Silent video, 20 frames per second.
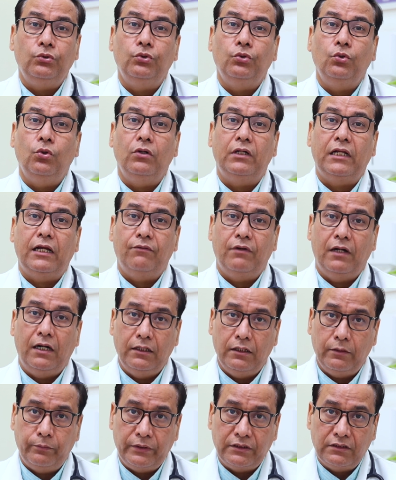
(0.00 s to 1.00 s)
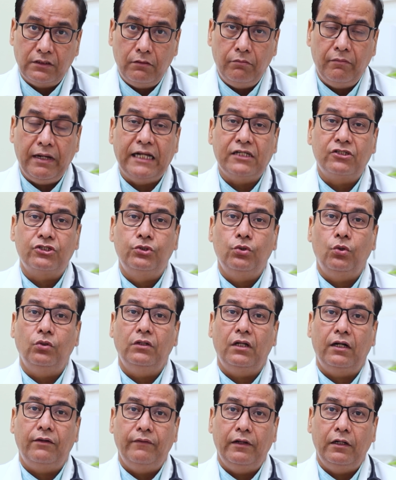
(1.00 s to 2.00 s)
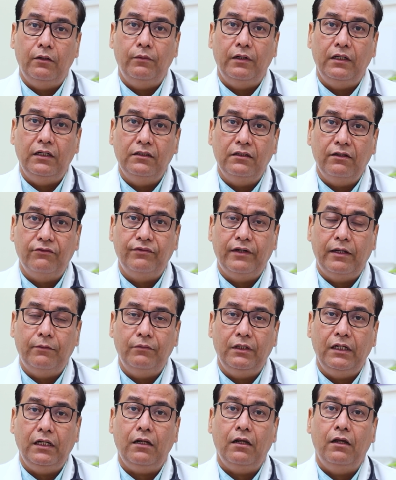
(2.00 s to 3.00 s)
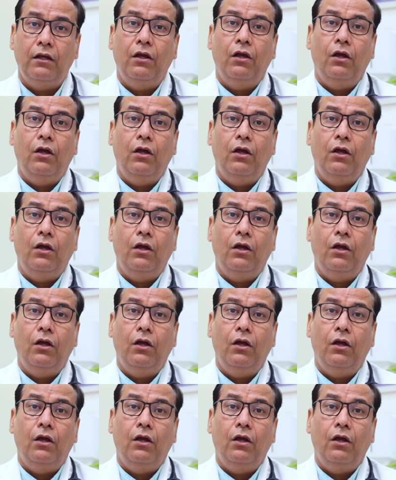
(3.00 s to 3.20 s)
do not have 100% matched donor available in the family,